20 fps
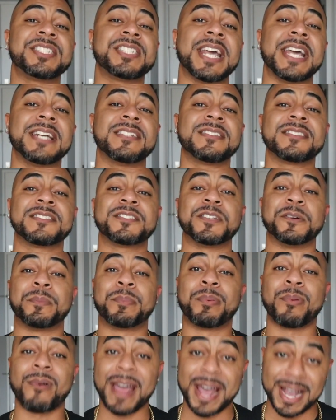changes to
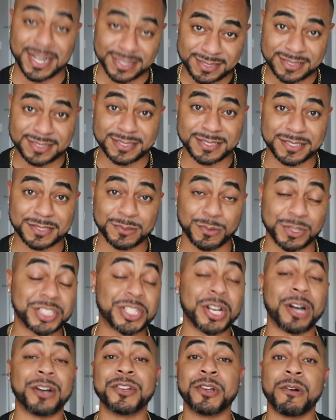breasts,
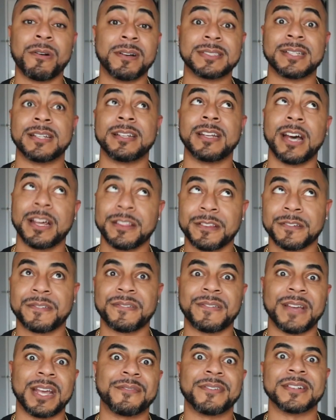which y'all know is another
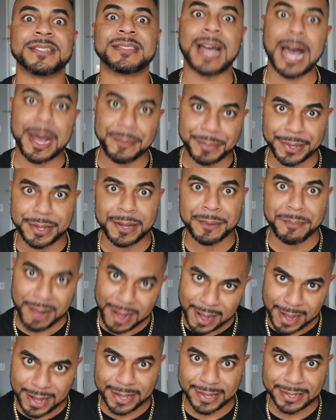favorite topic of
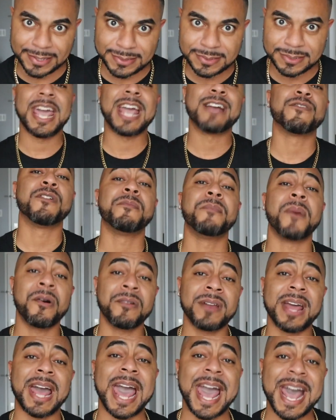mine, and
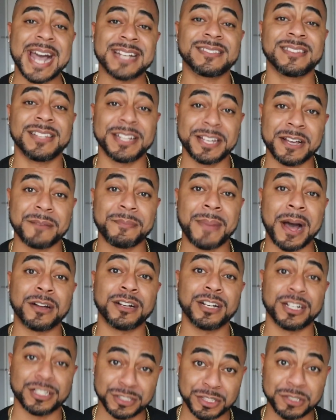Ramona asks Leah
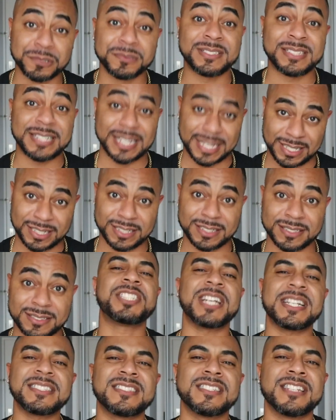about her new titties.
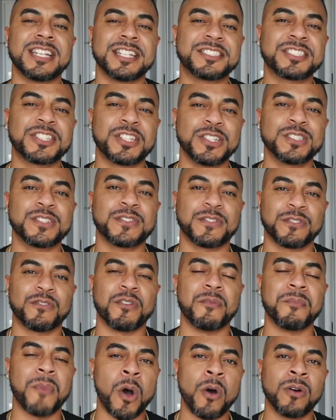Just an excuse for
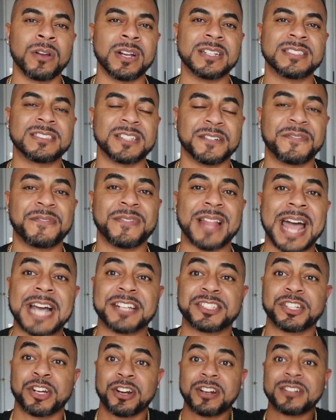Ramona to
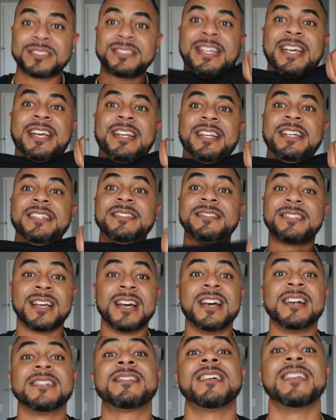flash her titties
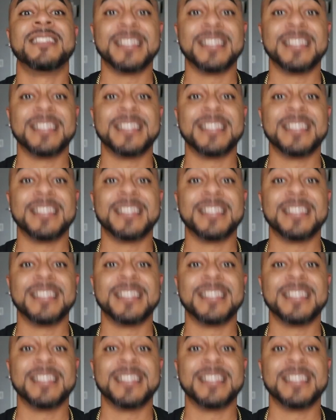to